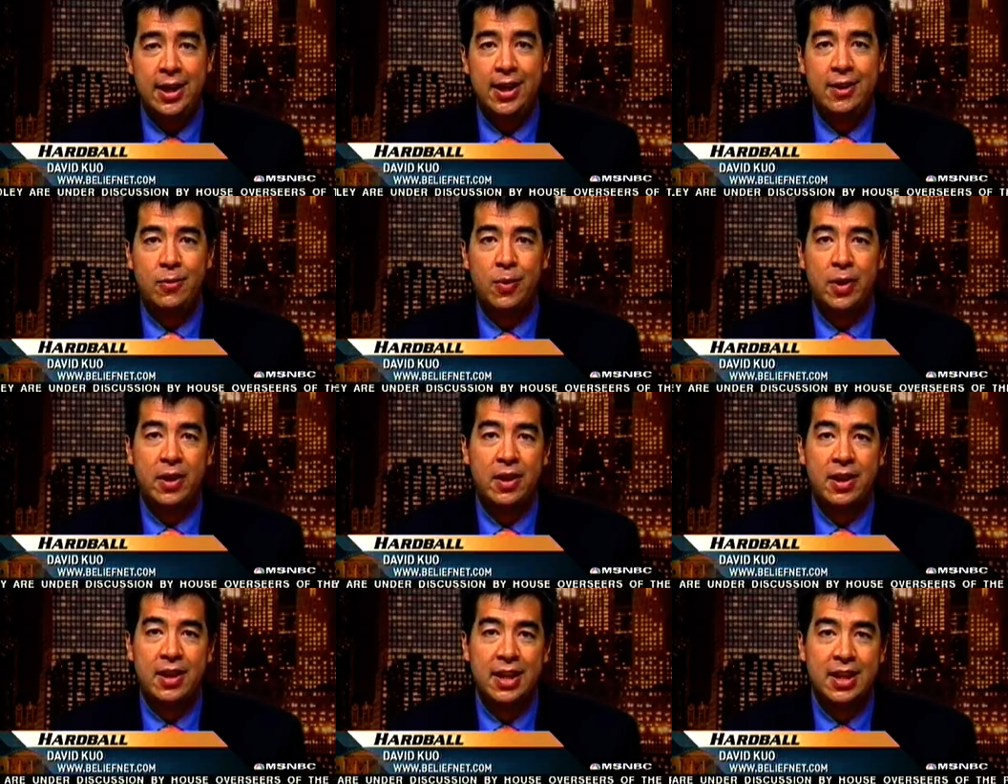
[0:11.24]
It's
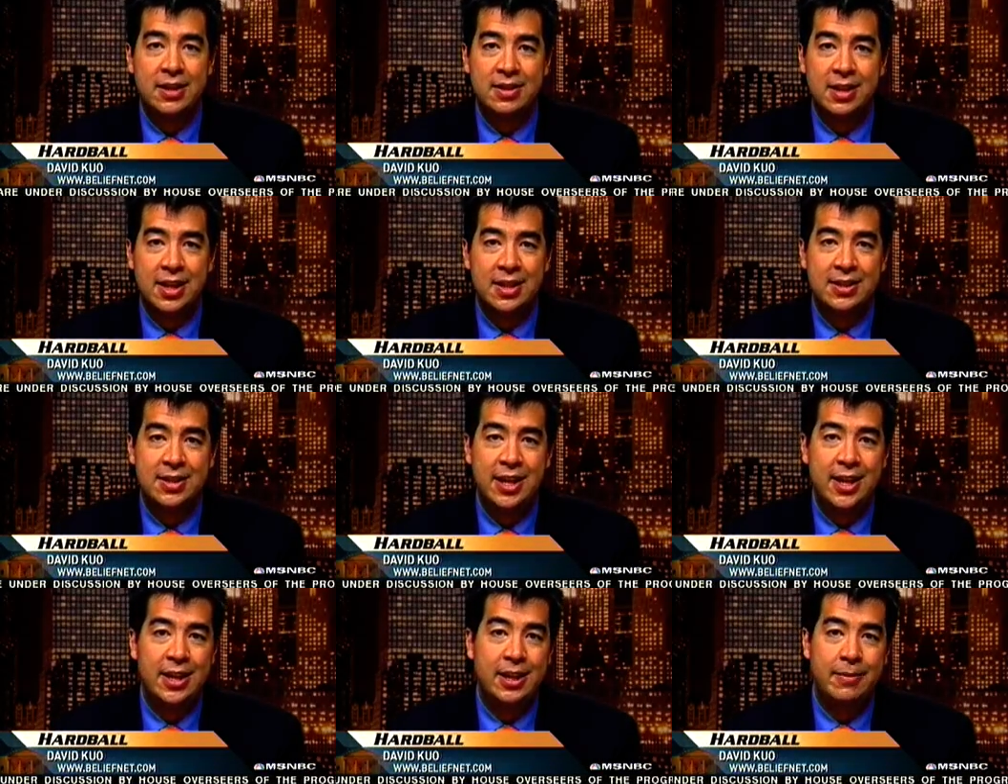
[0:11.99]
one of the things that I
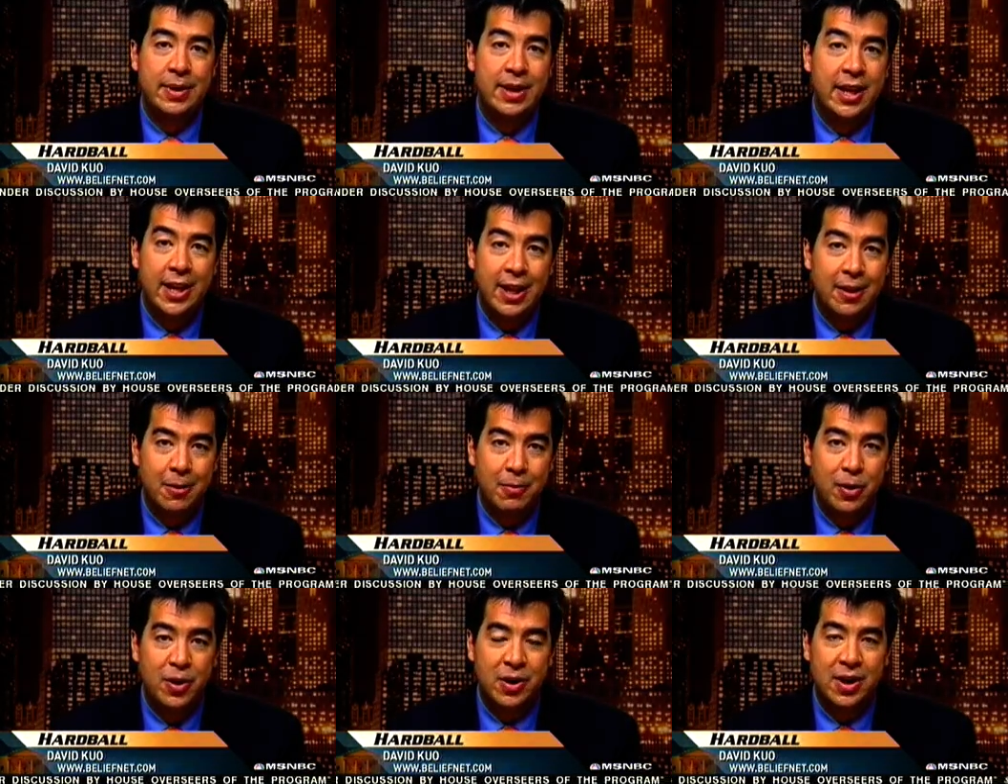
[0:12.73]
say in the beginning of
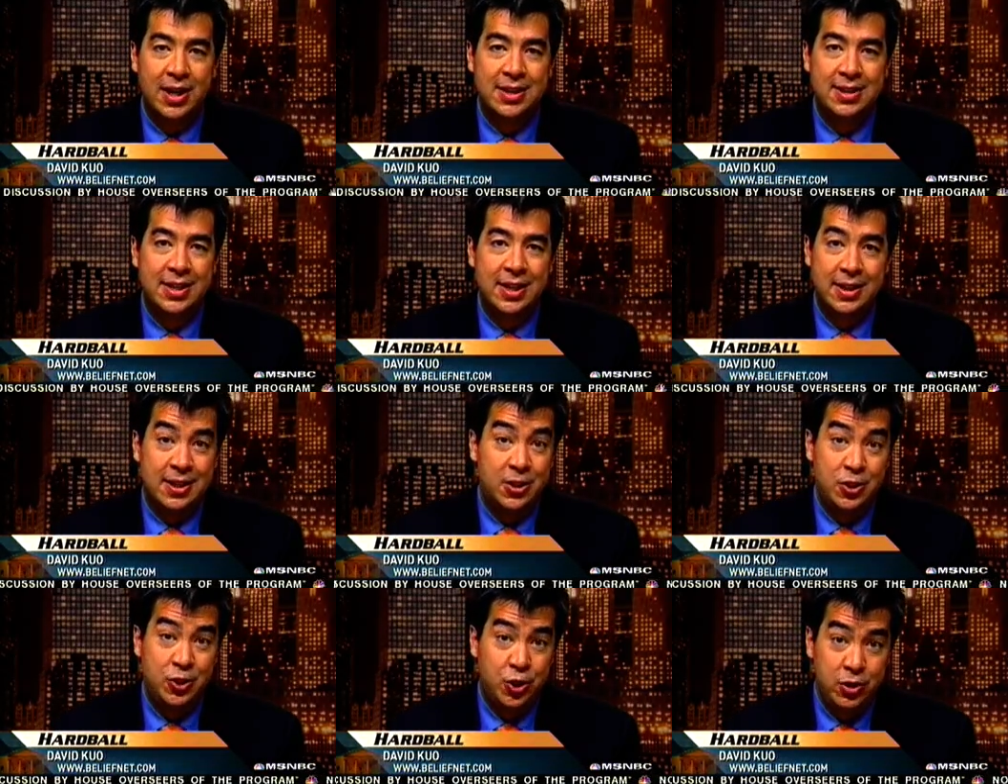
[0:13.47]
the book. I say
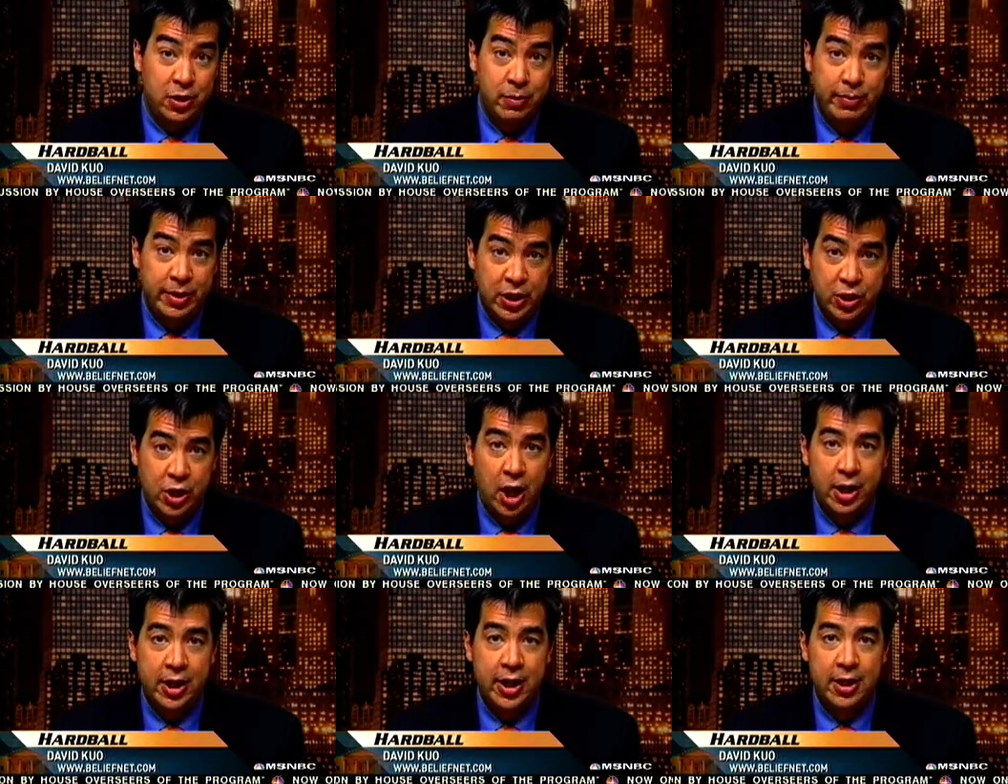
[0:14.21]
this shouldn't be
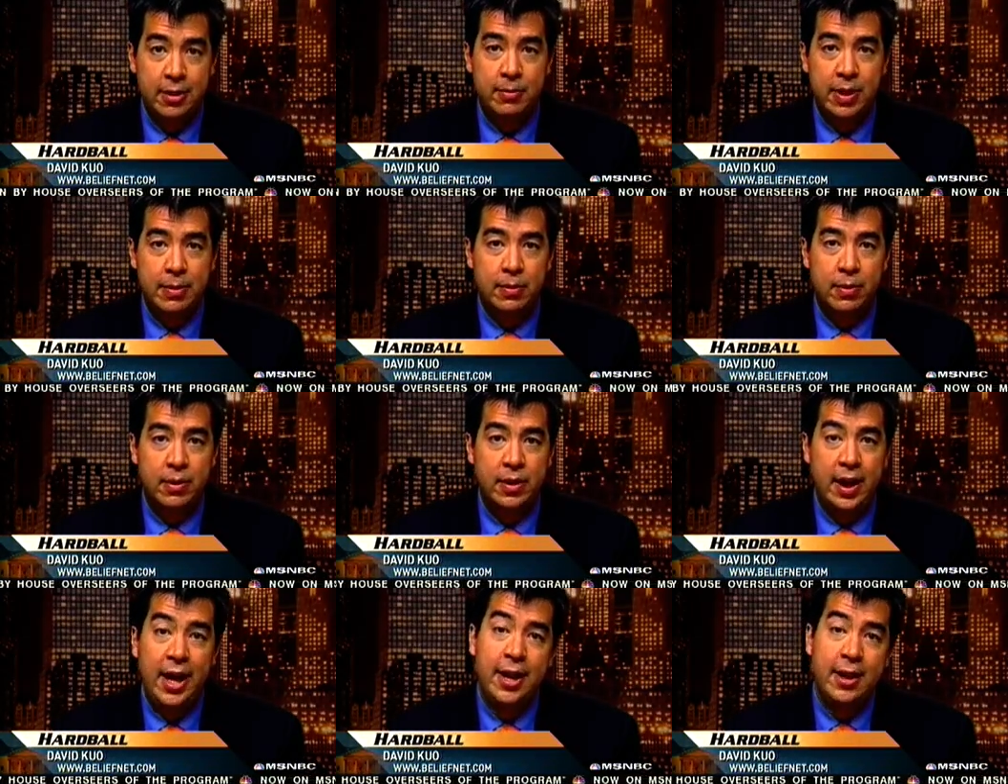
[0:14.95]
shocking to
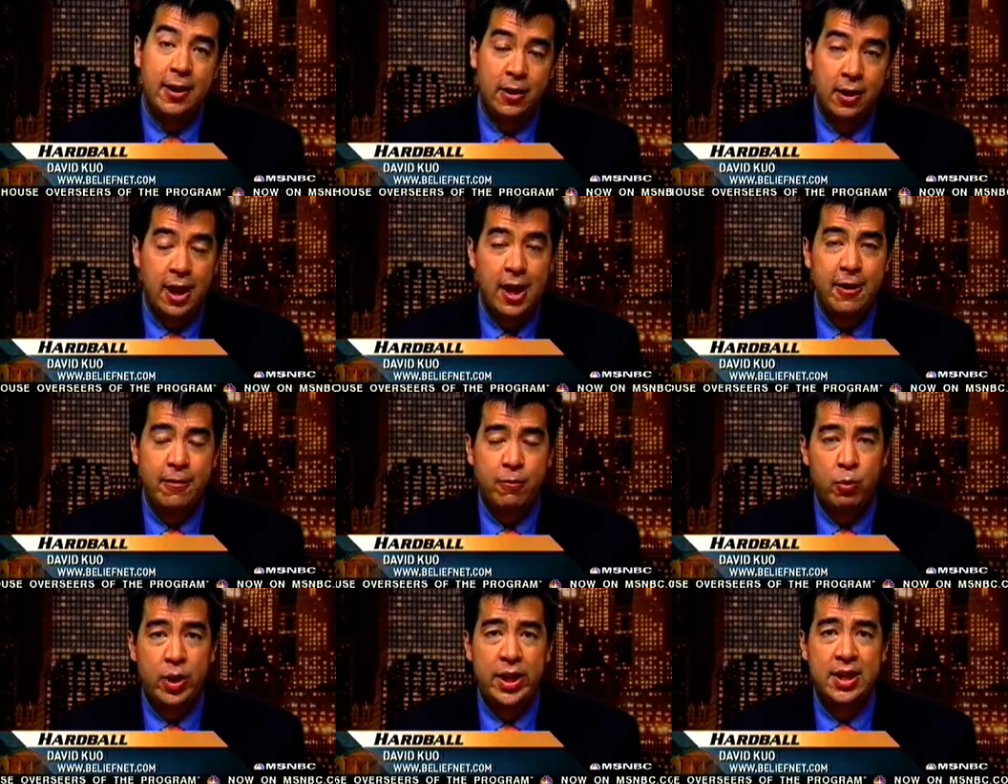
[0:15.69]
people. And in a lot
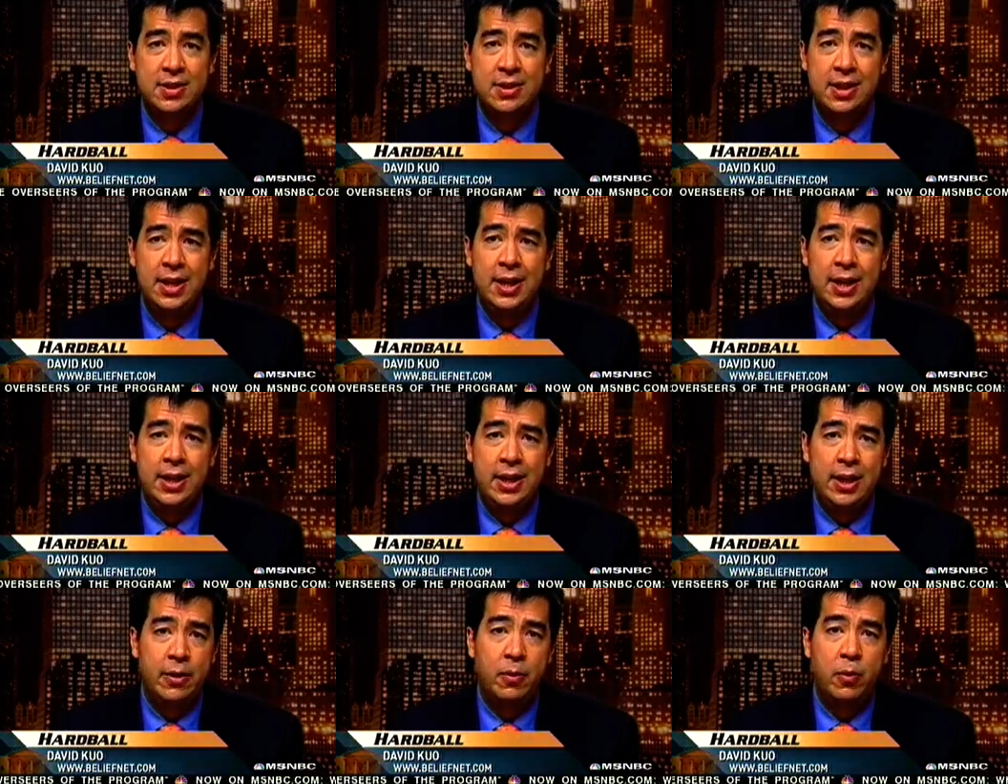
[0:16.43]
of ways,
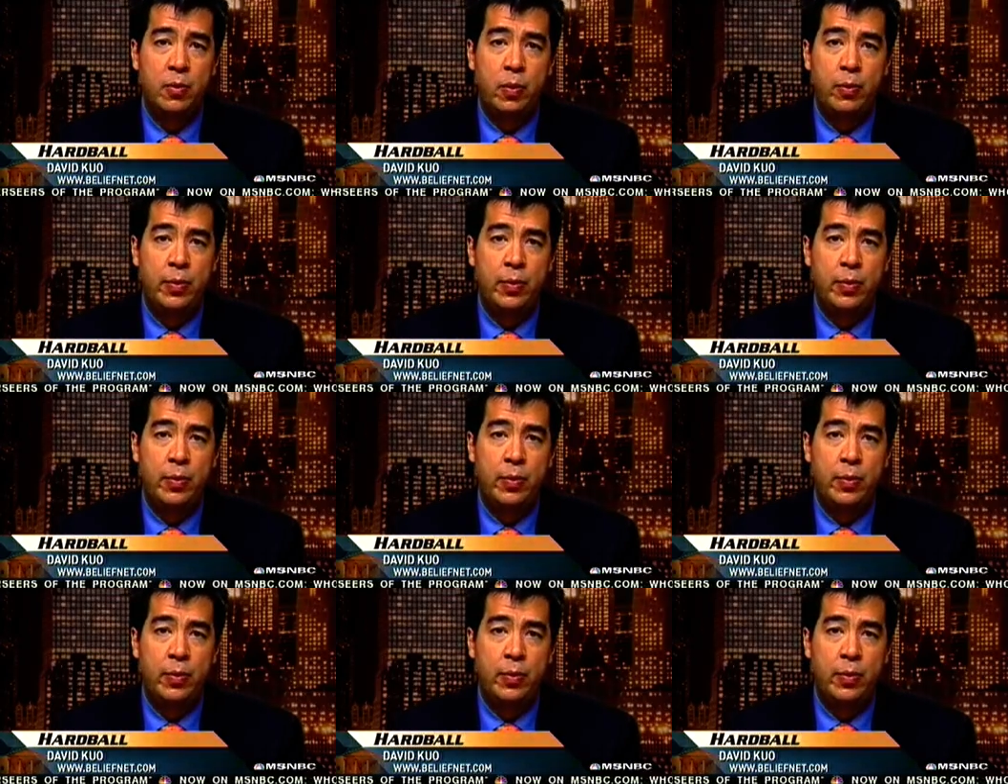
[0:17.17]
you know,